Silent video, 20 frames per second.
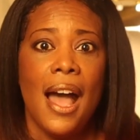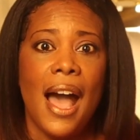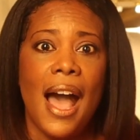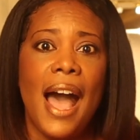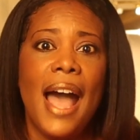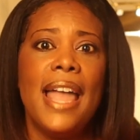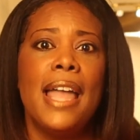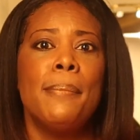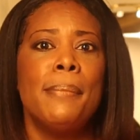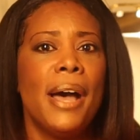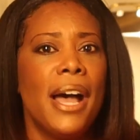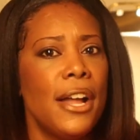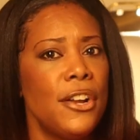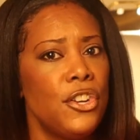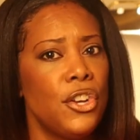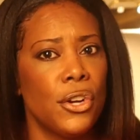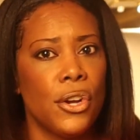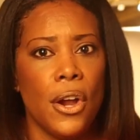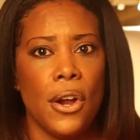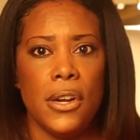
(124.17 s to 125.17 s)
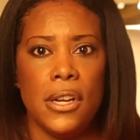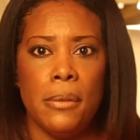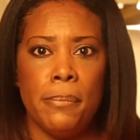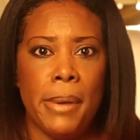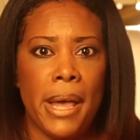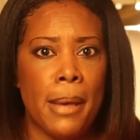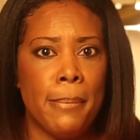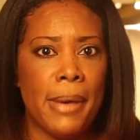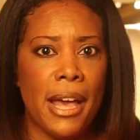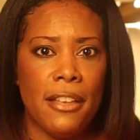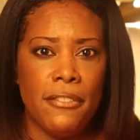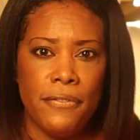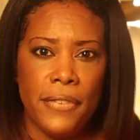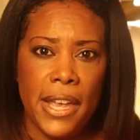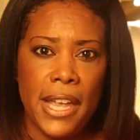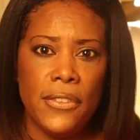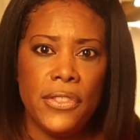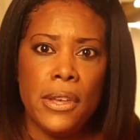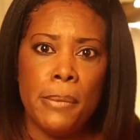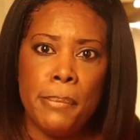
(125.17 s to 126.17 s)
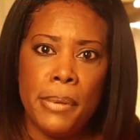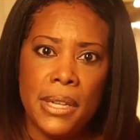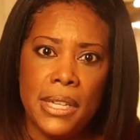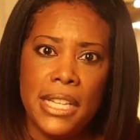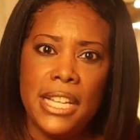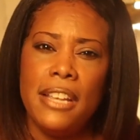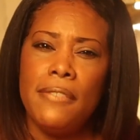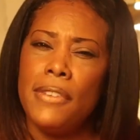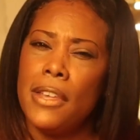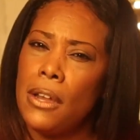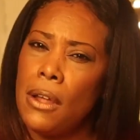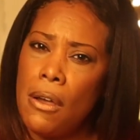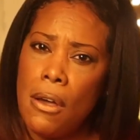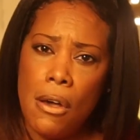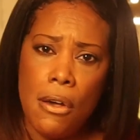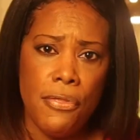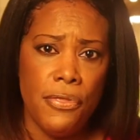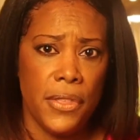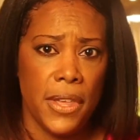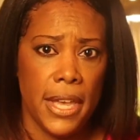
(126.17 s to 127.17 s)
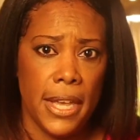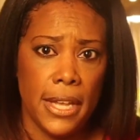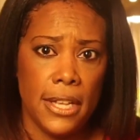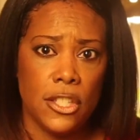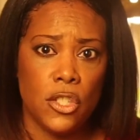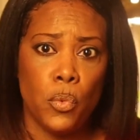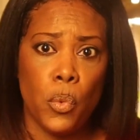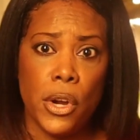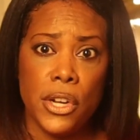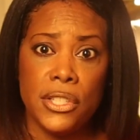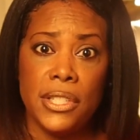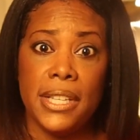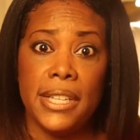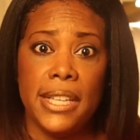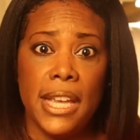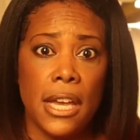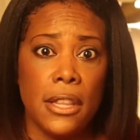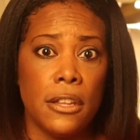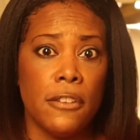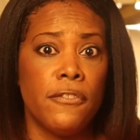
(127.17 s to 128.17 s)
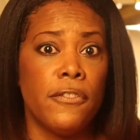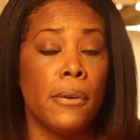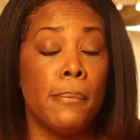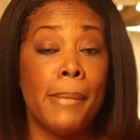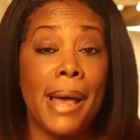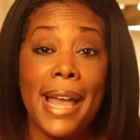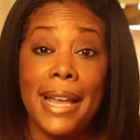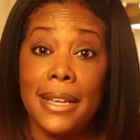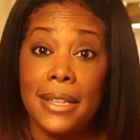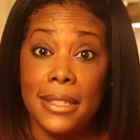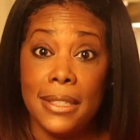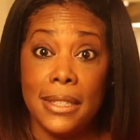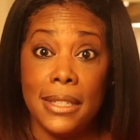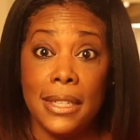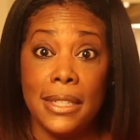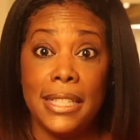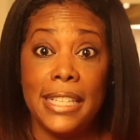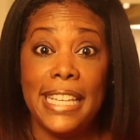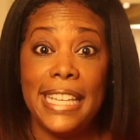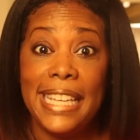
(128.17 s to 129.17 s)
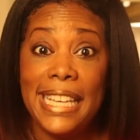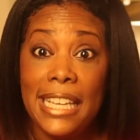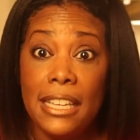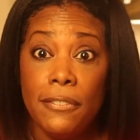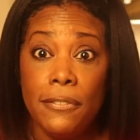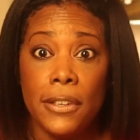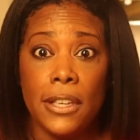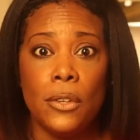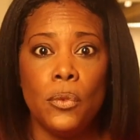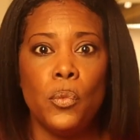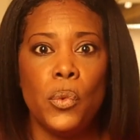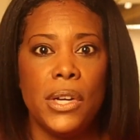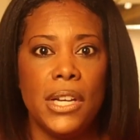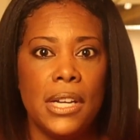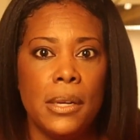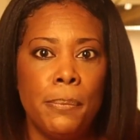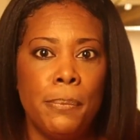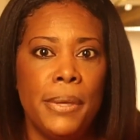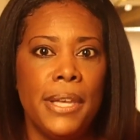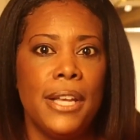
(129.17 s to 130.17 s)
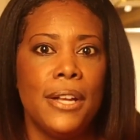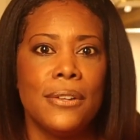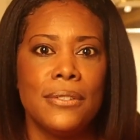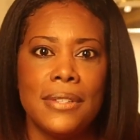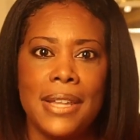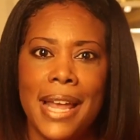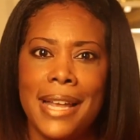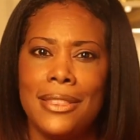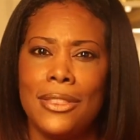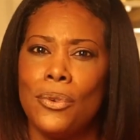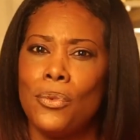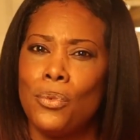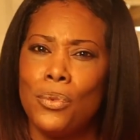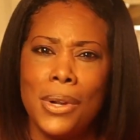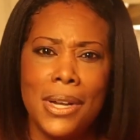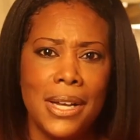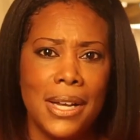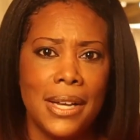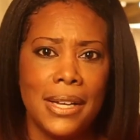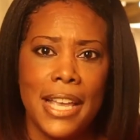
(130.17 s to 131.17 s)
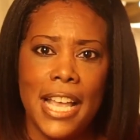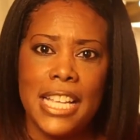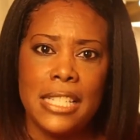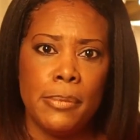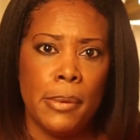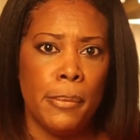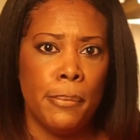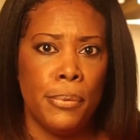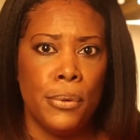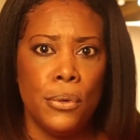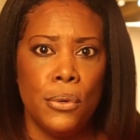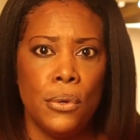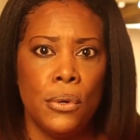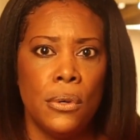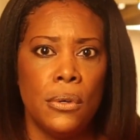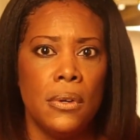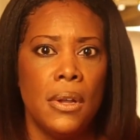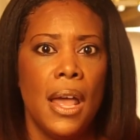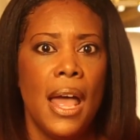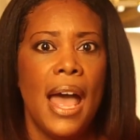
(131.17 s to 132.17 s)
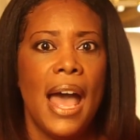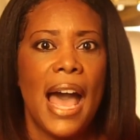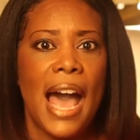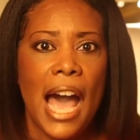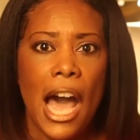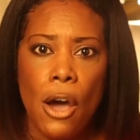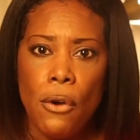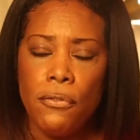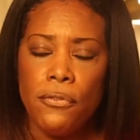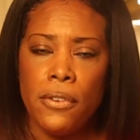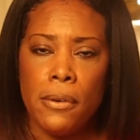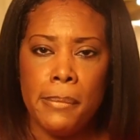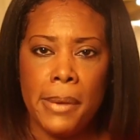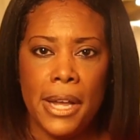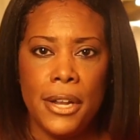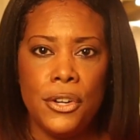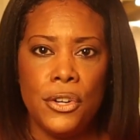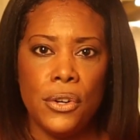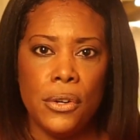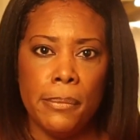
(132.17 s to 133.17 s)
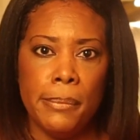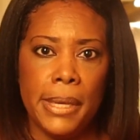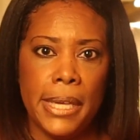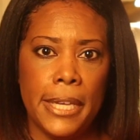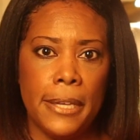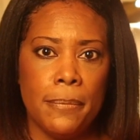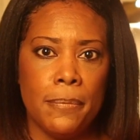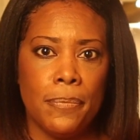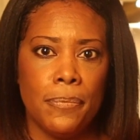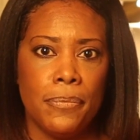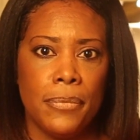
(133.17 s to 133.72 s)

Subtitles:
I am undergirded by my faith and believe that all things work together for my good, even when it appears like the rug has been pulled out from under me.